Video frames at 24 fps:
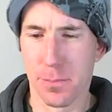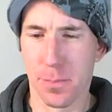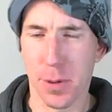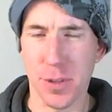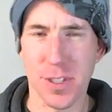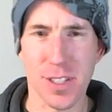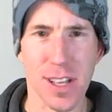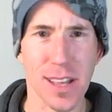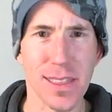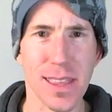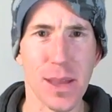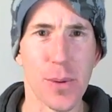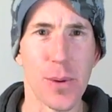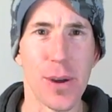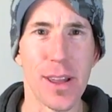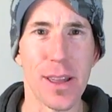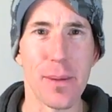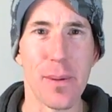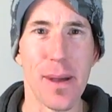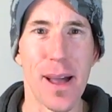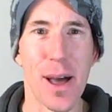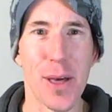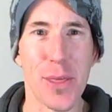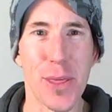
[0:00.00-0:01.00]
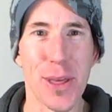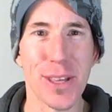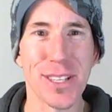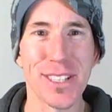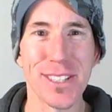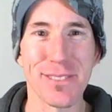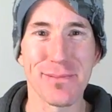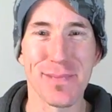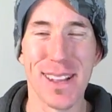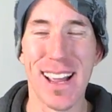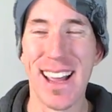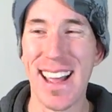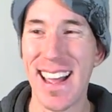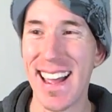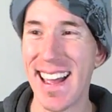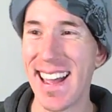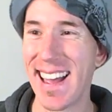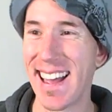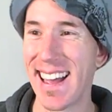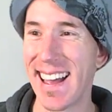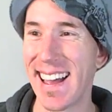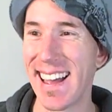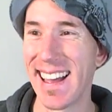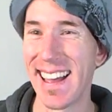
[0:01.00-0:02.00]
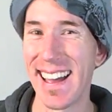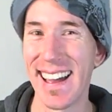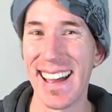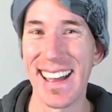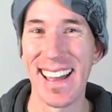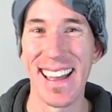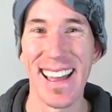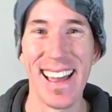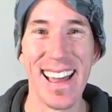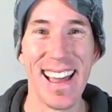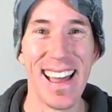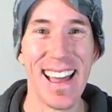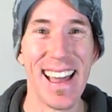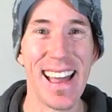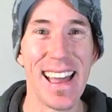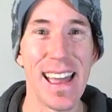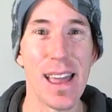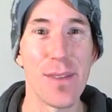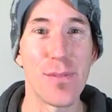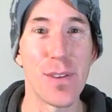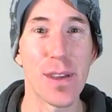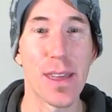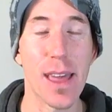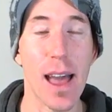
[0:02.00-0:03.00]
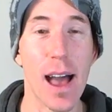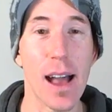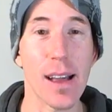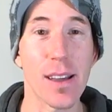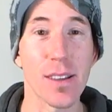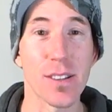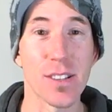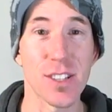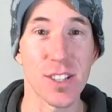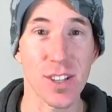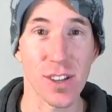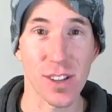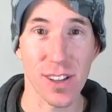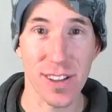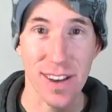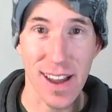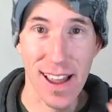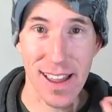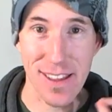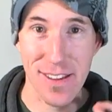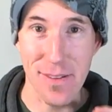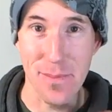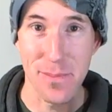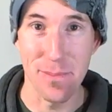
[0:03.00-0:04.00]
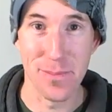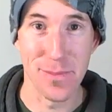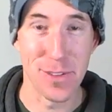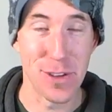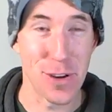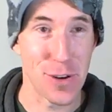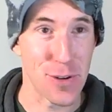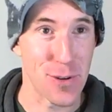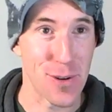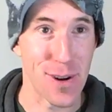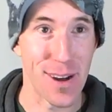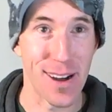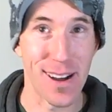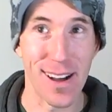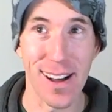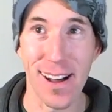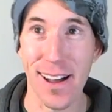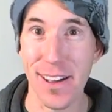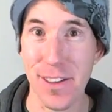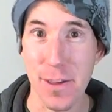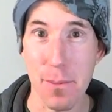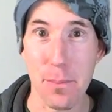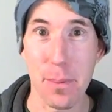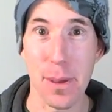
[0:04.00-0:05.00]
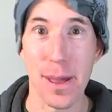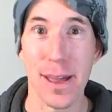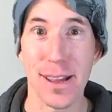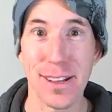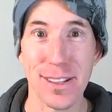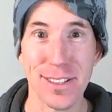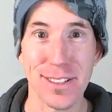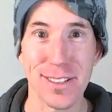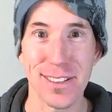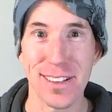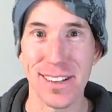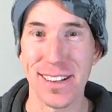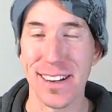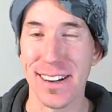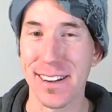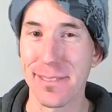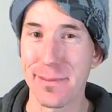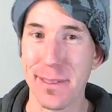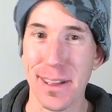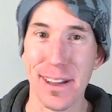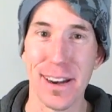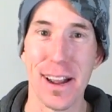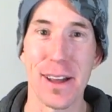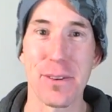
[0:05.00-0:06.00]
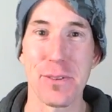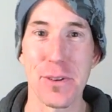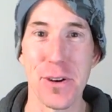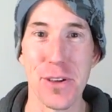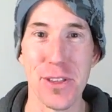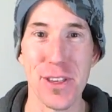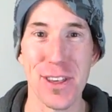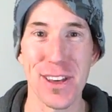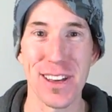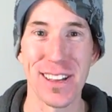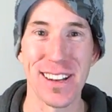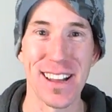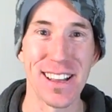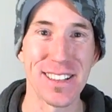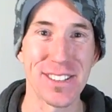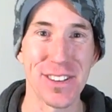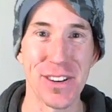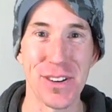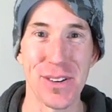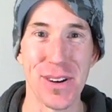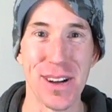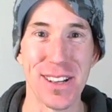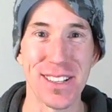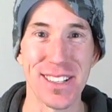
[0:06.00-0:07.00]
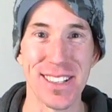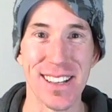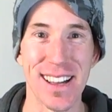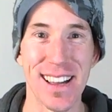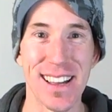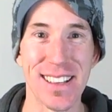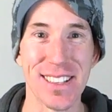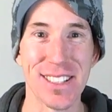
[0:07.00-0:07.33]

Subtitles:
something where your mouth is. If you can't consolidate your picks, it ain't worth shit, as I always say.